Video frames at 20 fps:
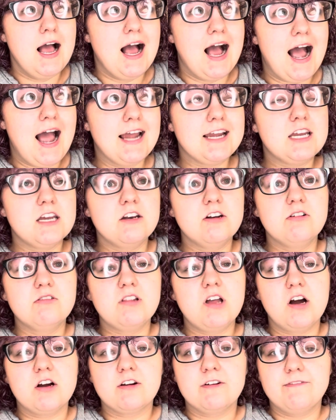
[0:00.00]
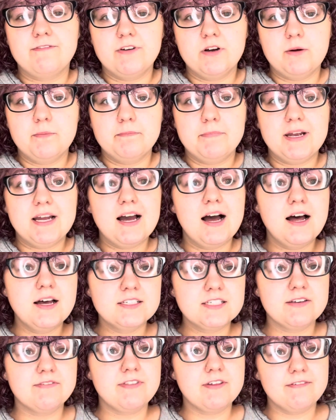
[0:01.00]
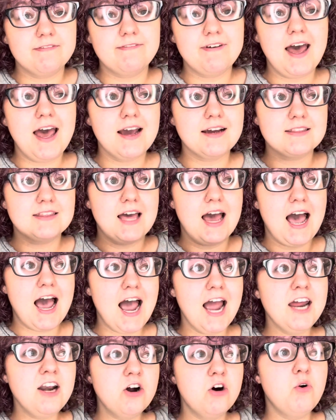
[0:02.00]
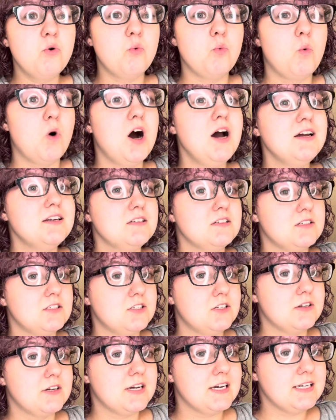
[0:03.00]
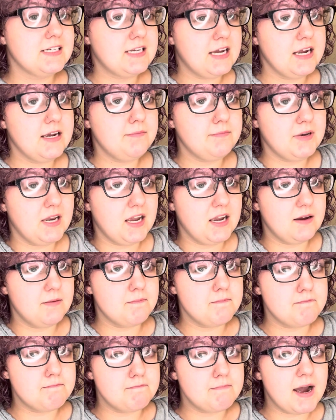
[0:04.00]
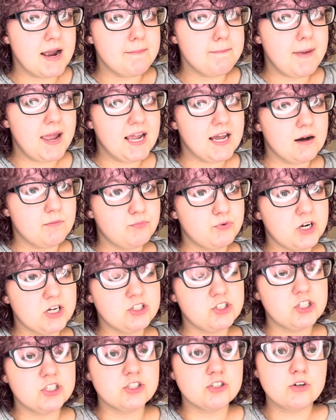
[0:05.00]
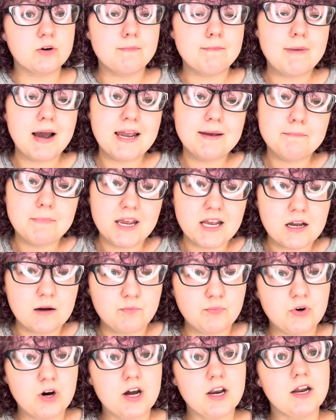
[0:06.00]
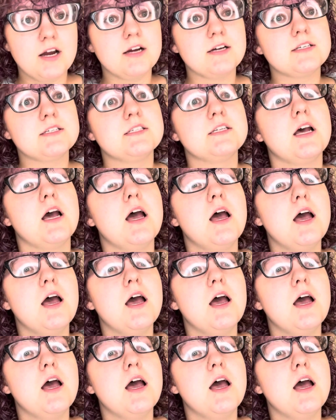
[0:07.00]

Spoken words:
I can no longer film because of the fact that I don't want to contaminate my makeup brushes or my makeup products.